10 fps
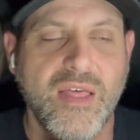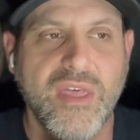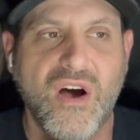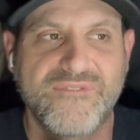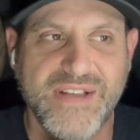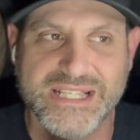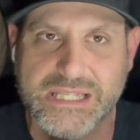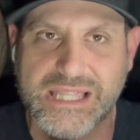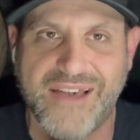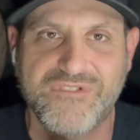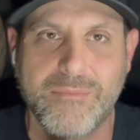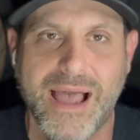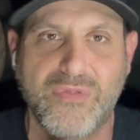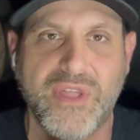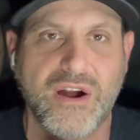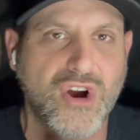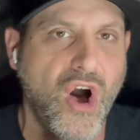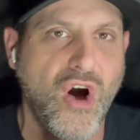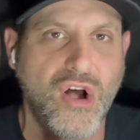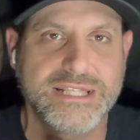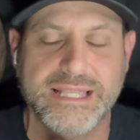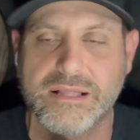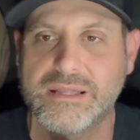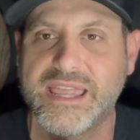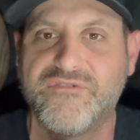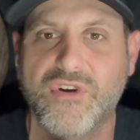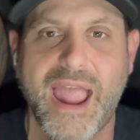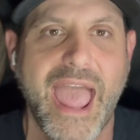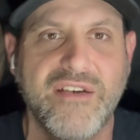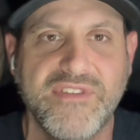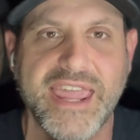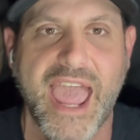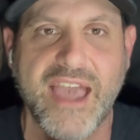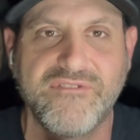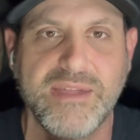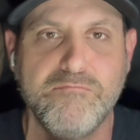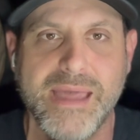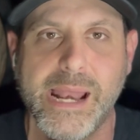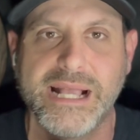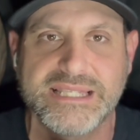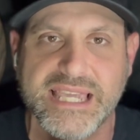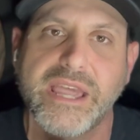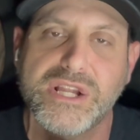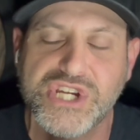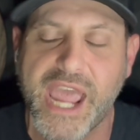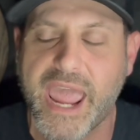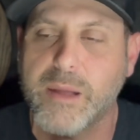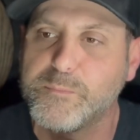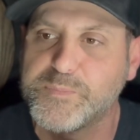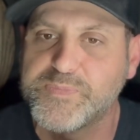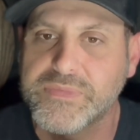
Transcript: The offense left them out there constantly for heavy minutes each game.